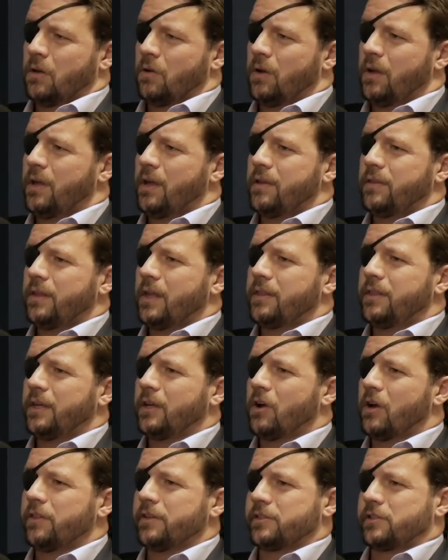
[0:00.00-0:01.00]
I
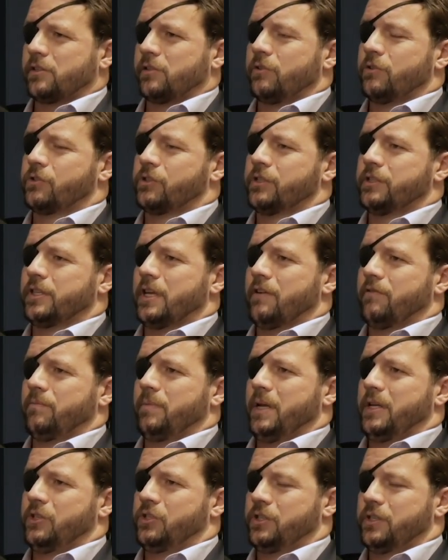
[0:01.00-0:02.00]
think all the solutions
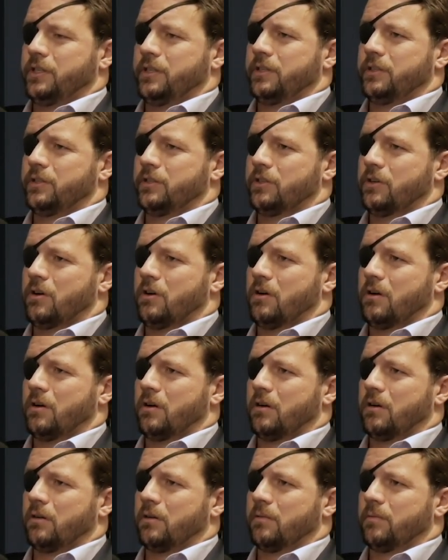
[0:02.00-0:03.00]
I've mentioned
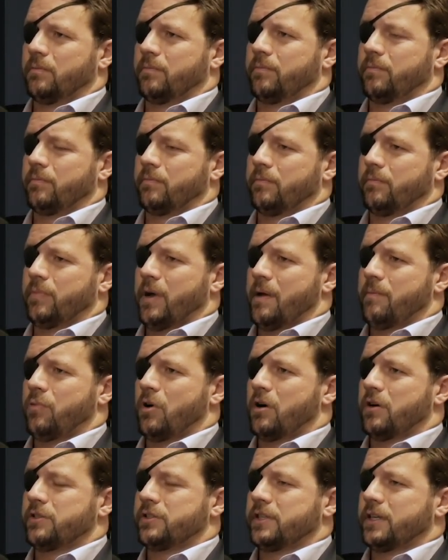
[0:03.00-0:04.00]
are
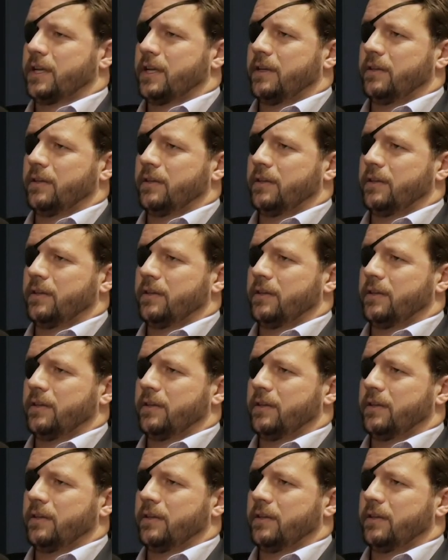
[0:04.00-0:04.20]
bipartisan.